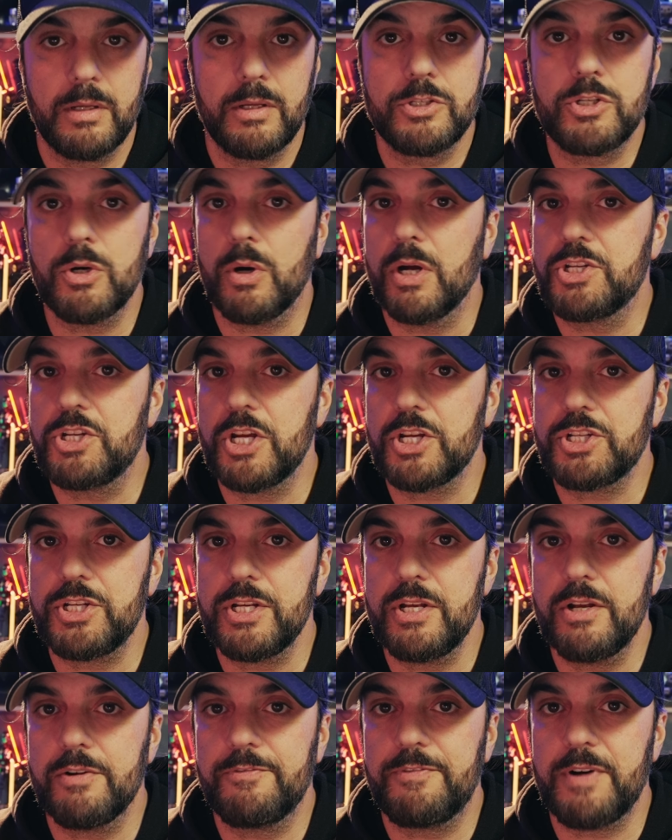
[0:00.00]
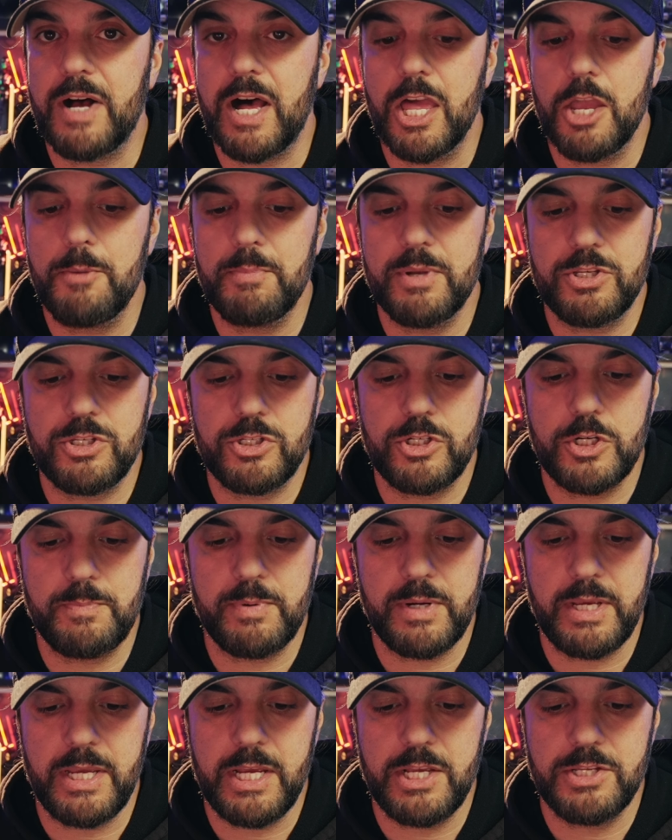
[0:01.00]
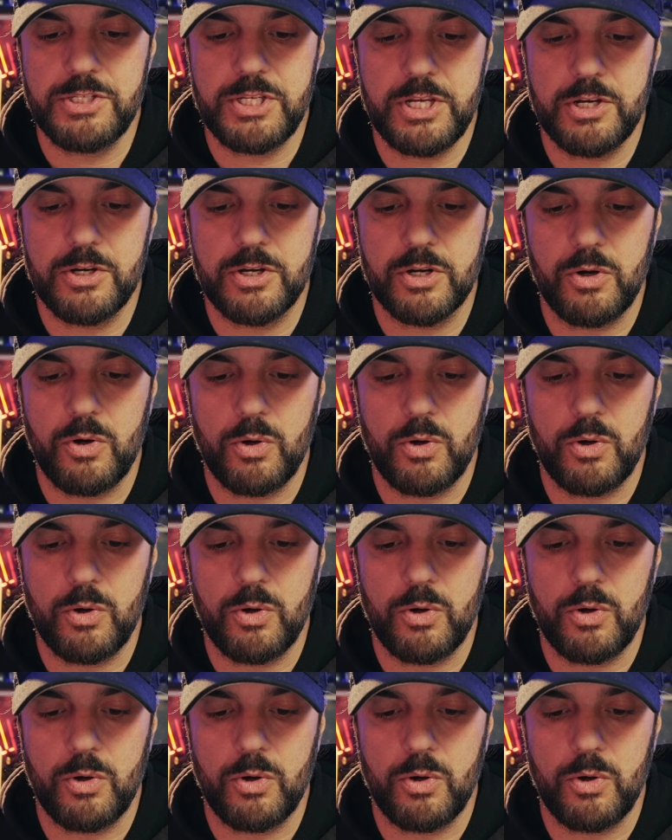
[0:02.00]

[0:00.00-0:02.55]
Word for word: So adjusting your volume is super easy. You're going to